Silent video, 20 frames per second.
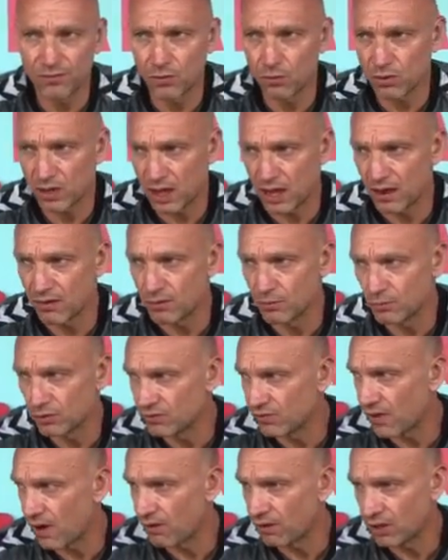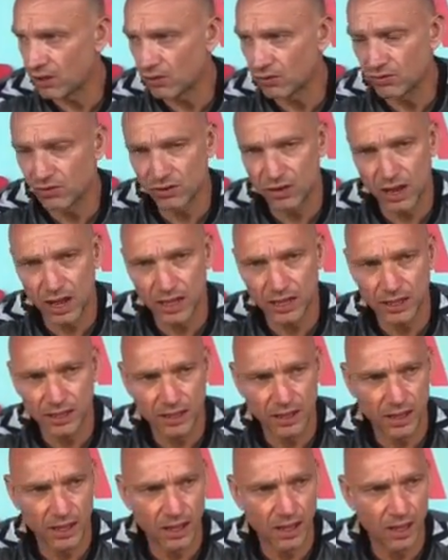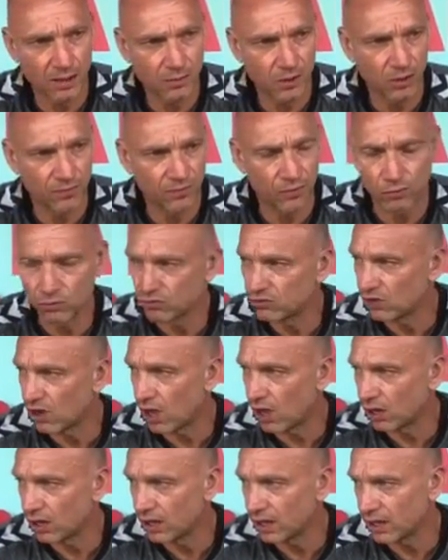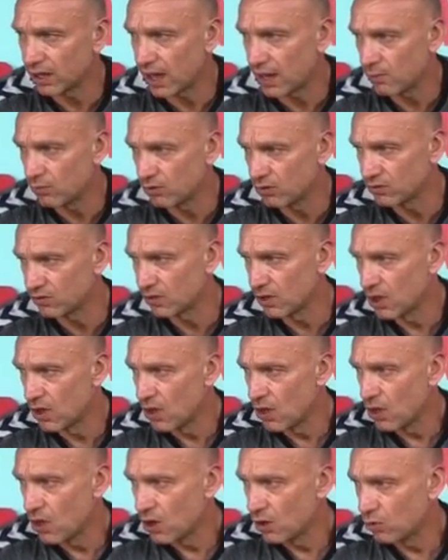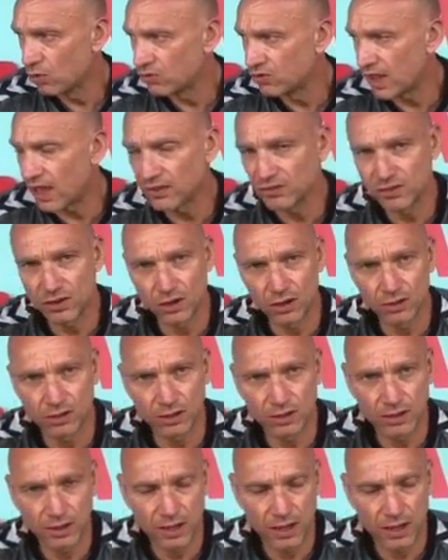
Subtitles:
I thought Kieran was very good today, and I thought Charlie again was excellent.